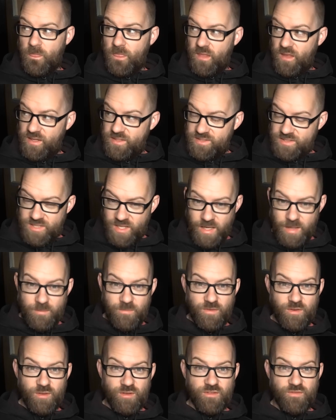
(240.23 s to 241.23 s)
it's time
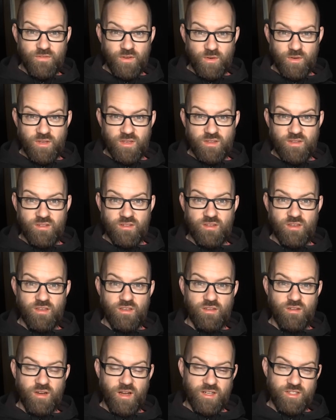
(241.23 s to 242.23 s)
for you to focus.
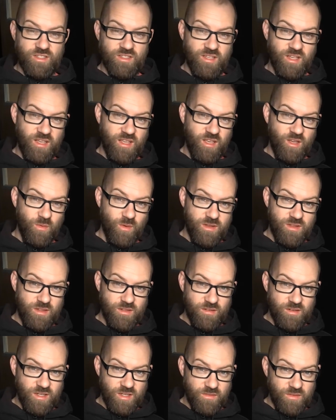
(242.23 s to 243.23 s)
You're actually taking away the
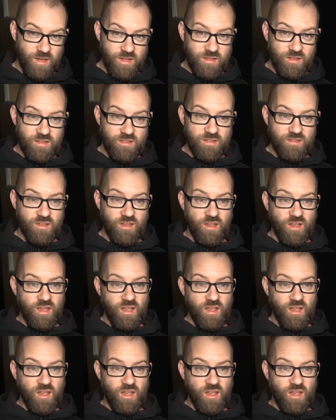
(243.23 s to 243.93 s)
learning of others,